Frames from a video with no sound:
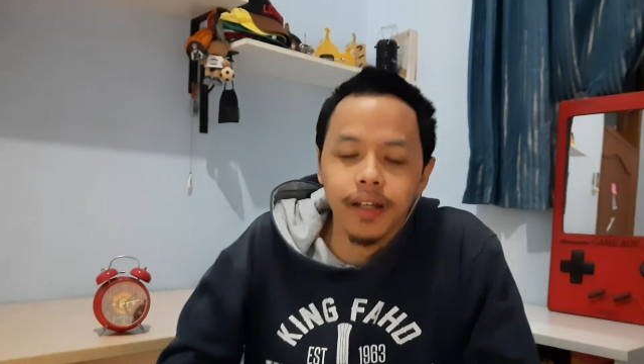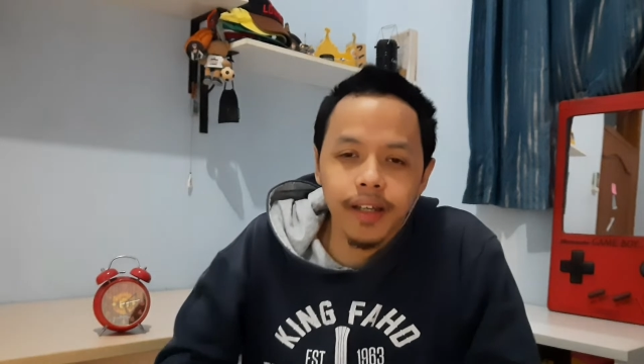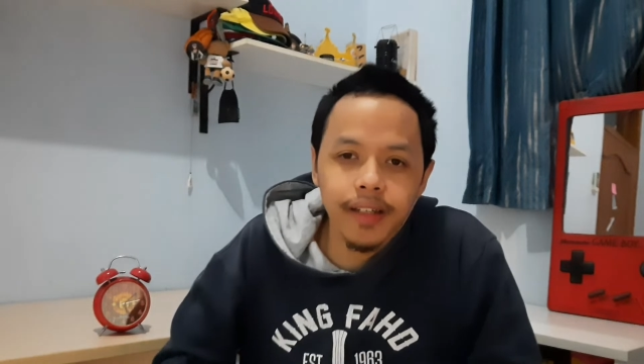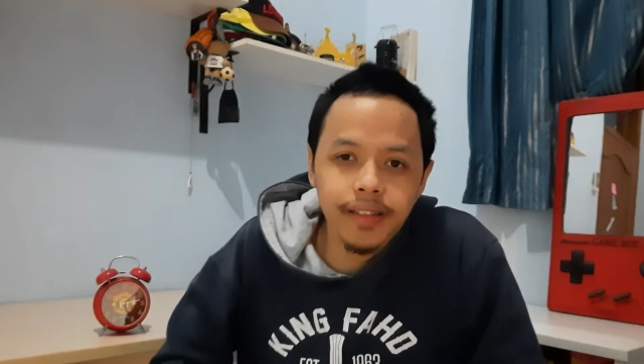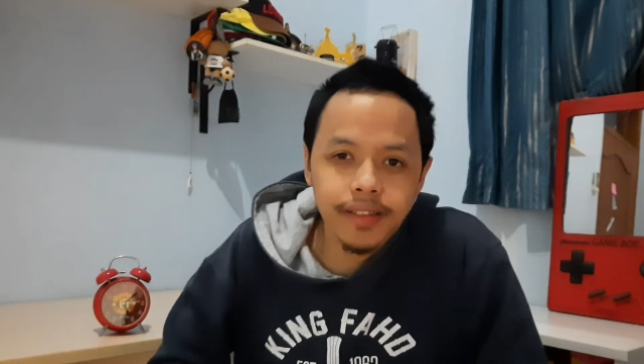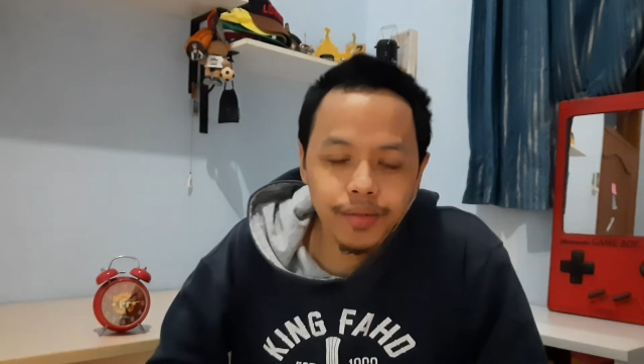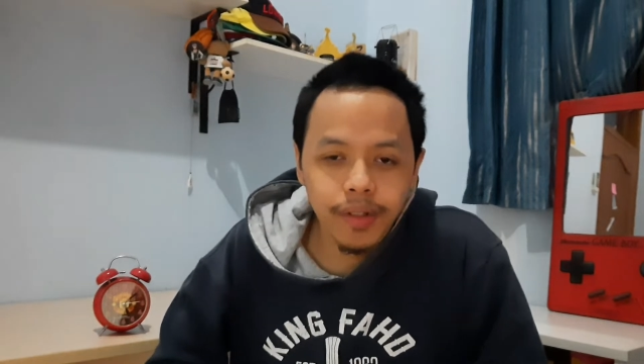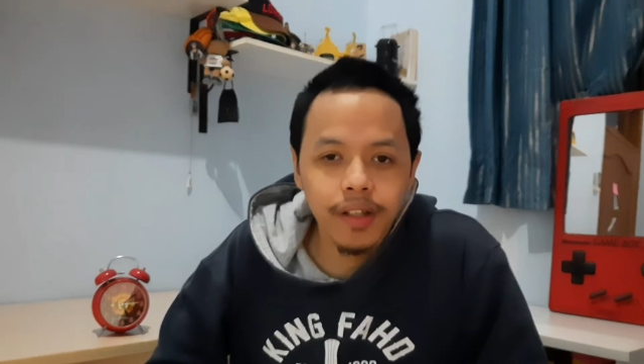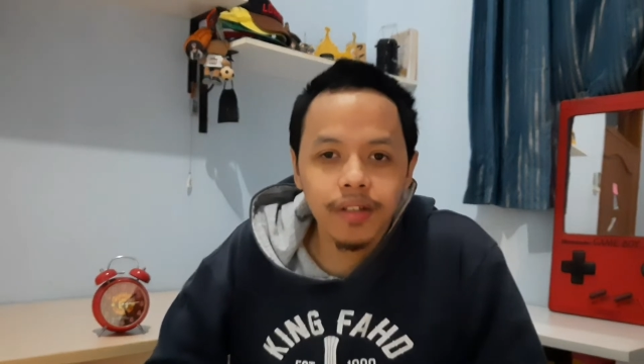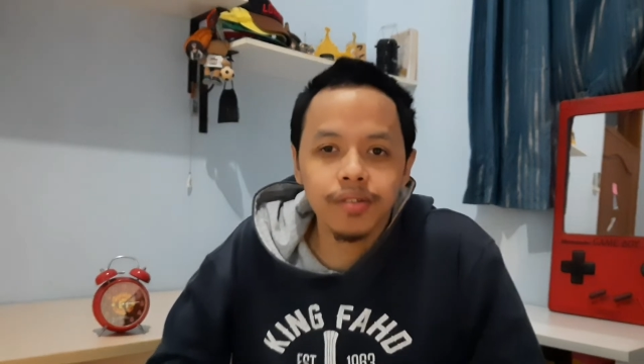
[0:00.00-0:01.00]
It's
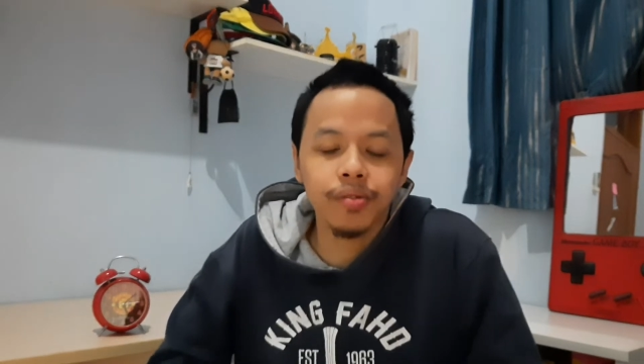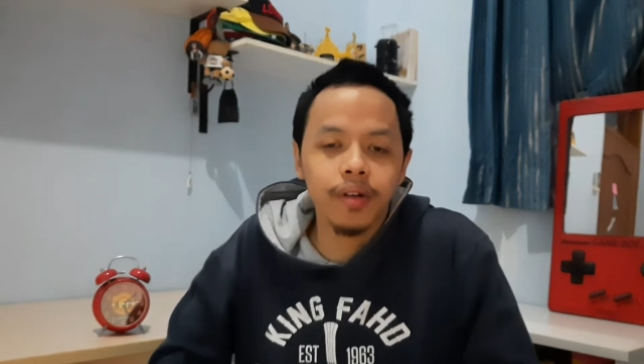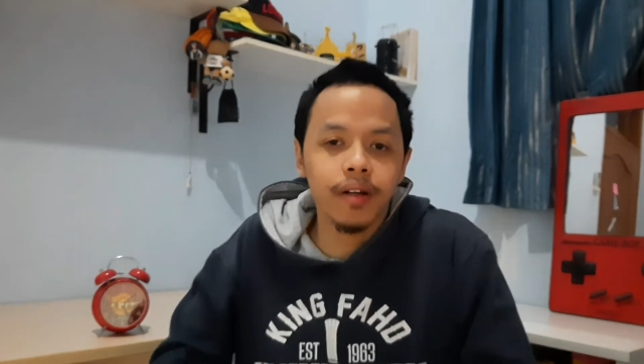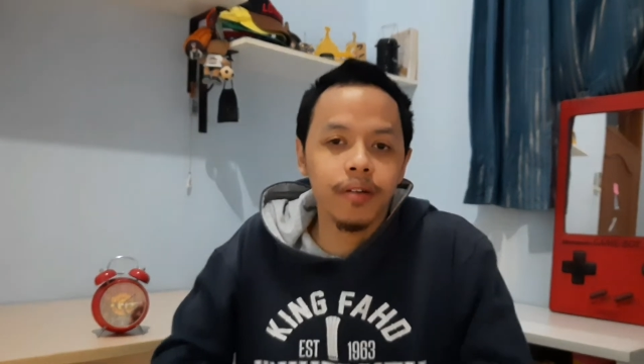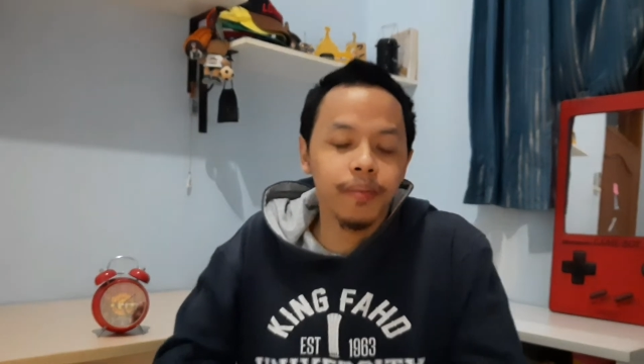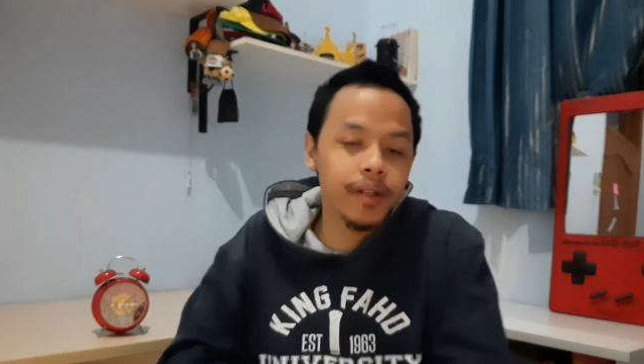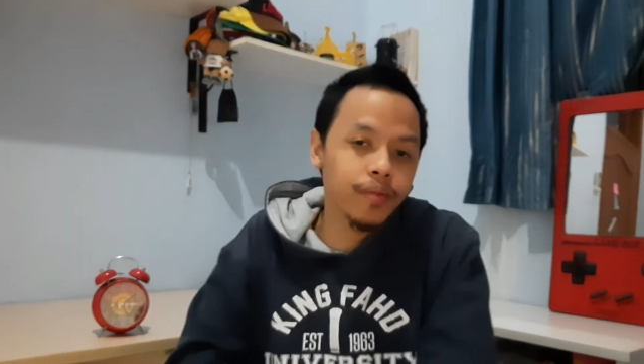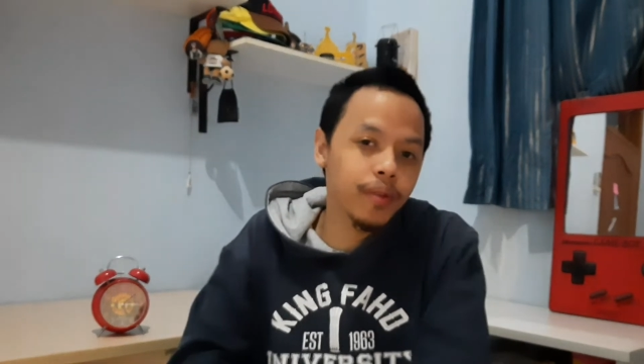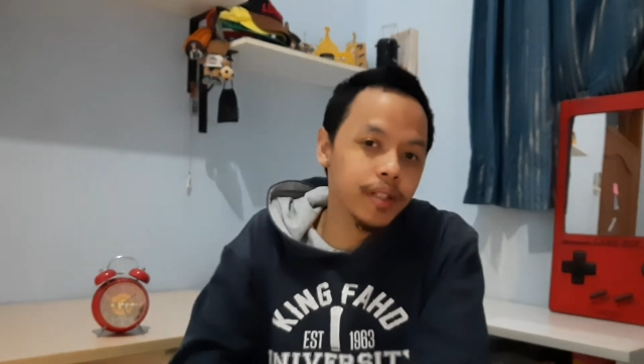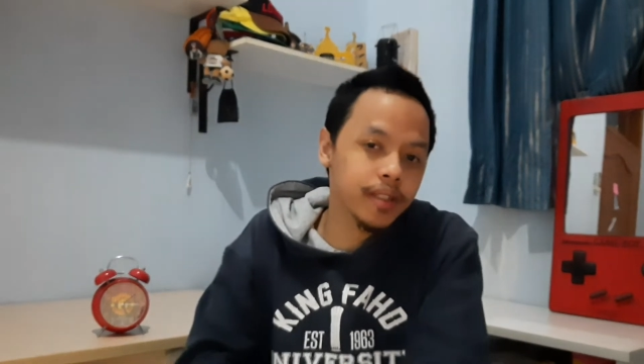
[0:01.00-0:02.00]
one of those rare
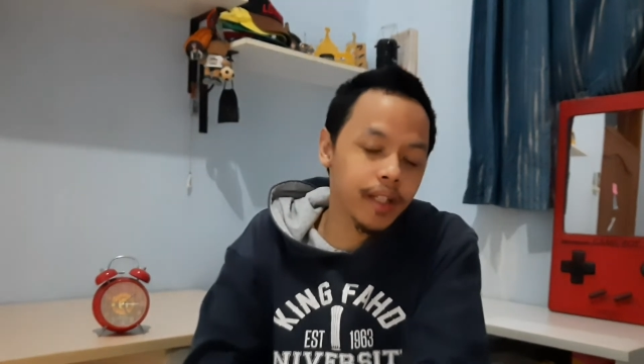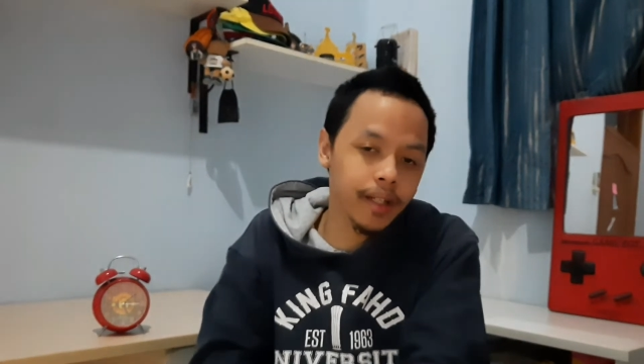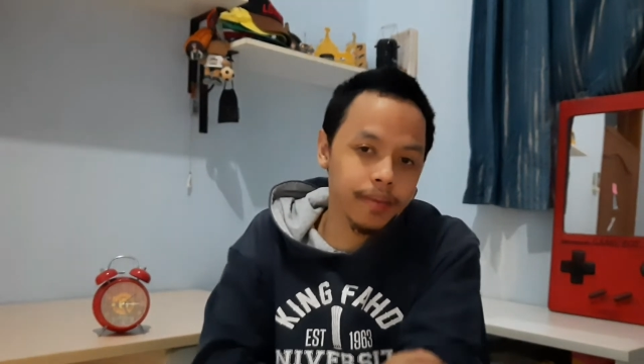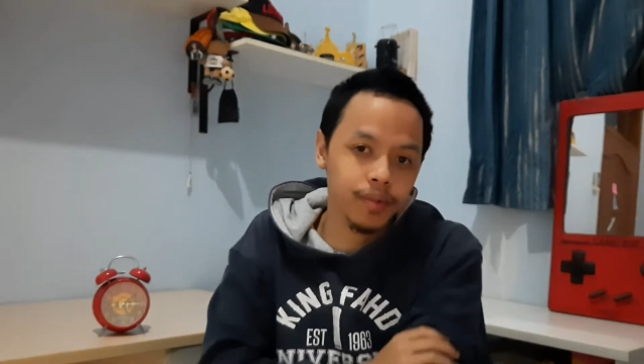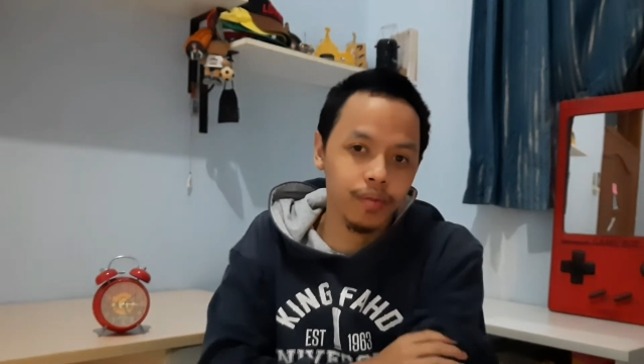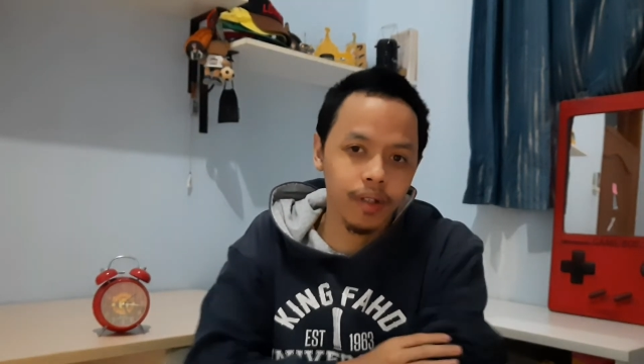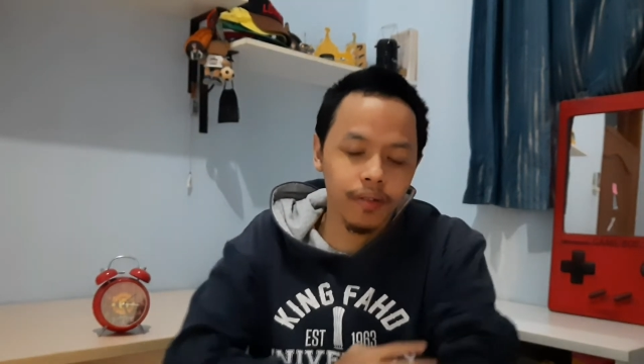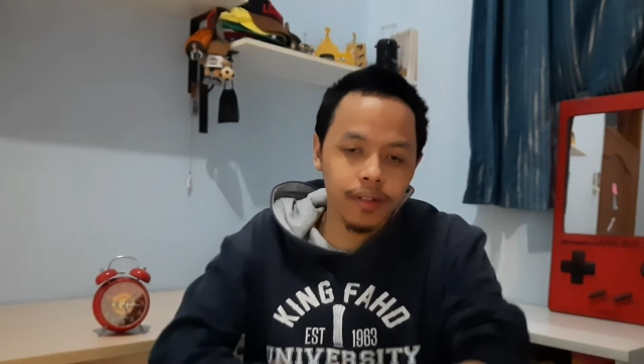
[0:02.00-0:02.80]
midweek games where